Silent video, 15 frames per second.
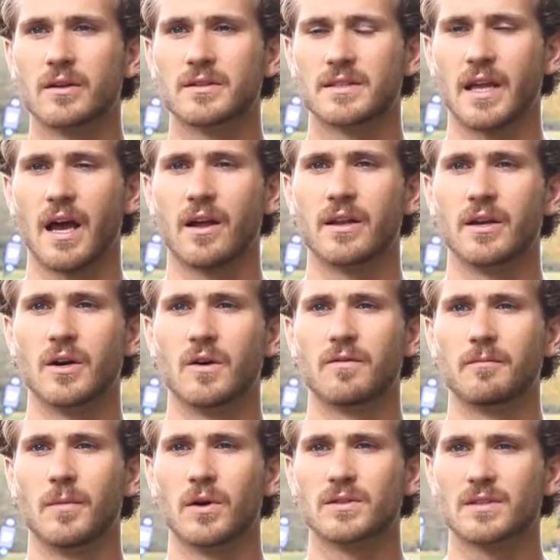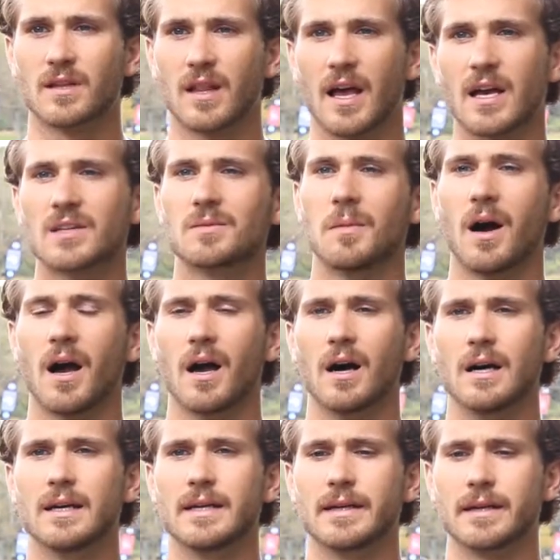is downhill for most of the last
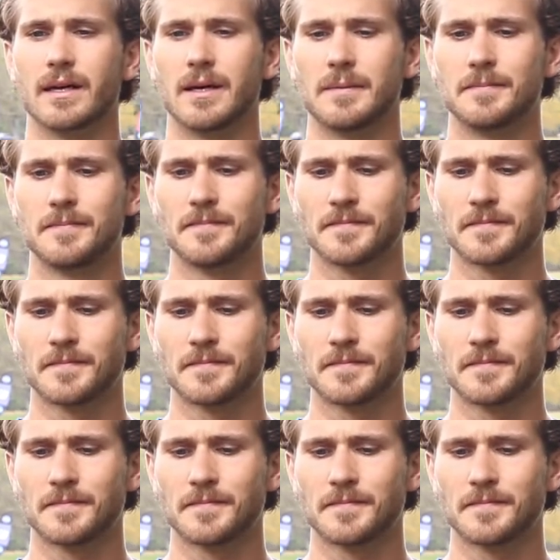mile, and